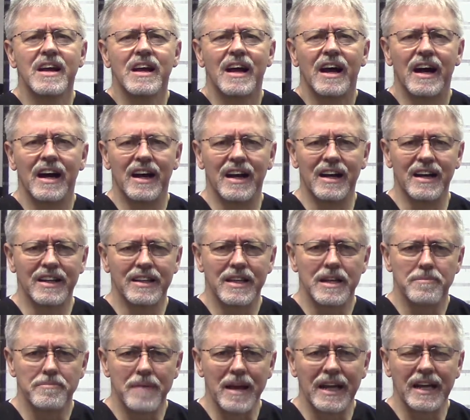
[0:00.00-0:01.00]

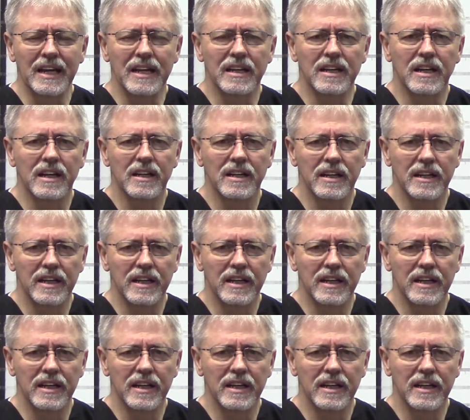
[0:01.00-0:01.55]
that make it